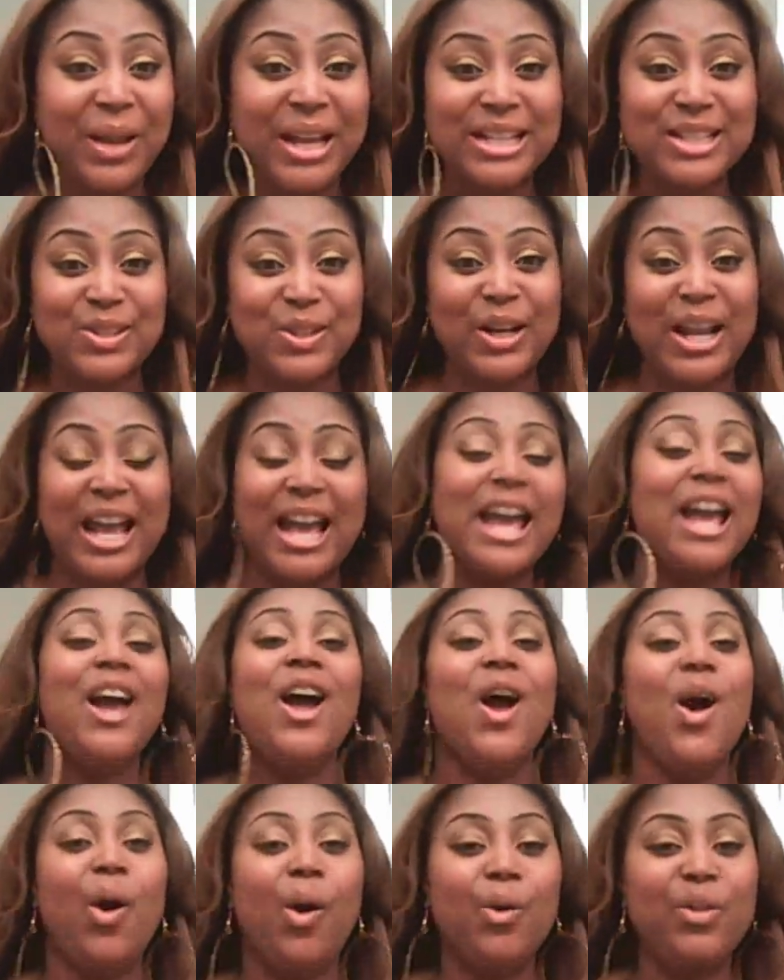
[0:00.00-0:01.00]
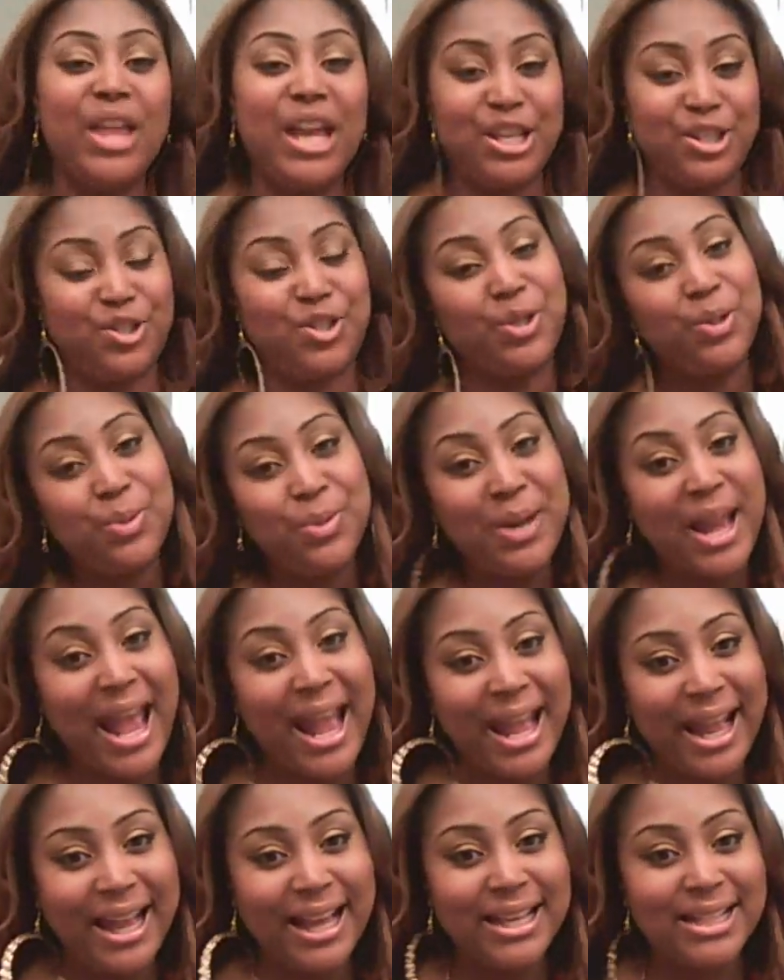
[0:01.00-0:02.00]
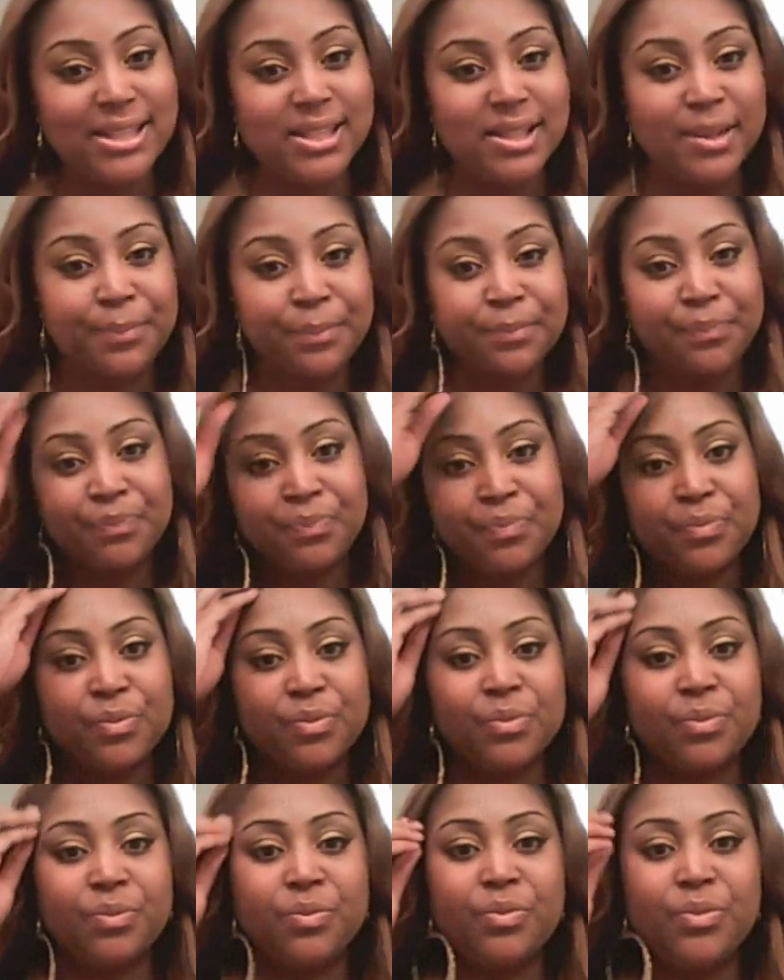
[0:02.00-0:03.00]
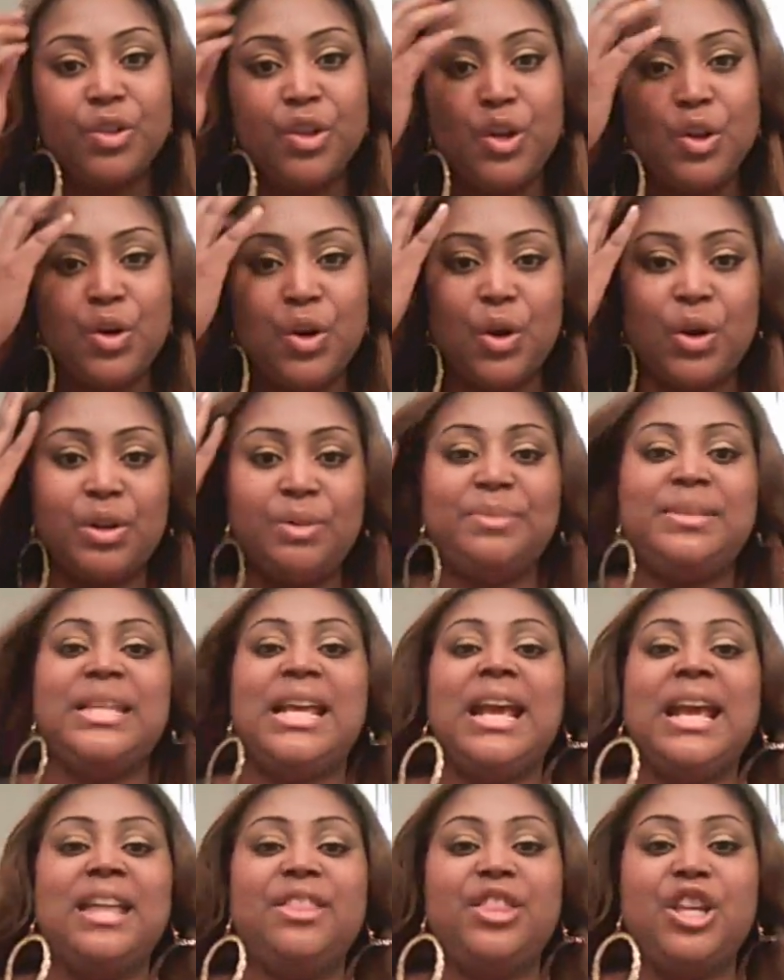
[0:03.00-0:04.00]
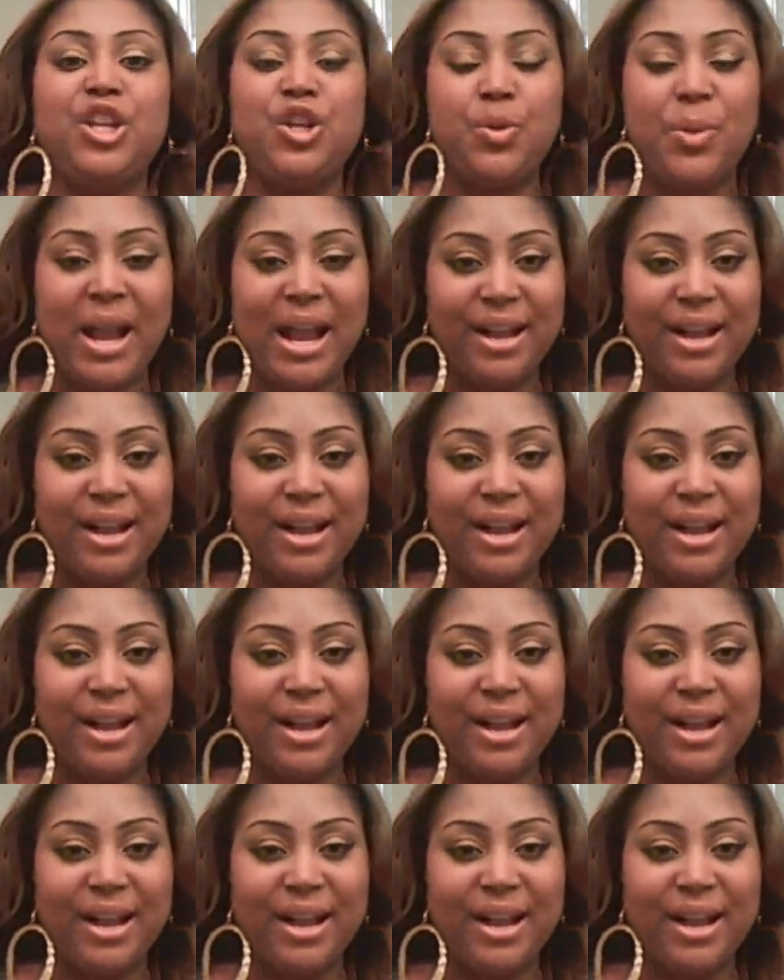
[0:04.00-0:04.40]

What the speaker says: You can't wait that 6 months or that 3 weeks or that 2 days.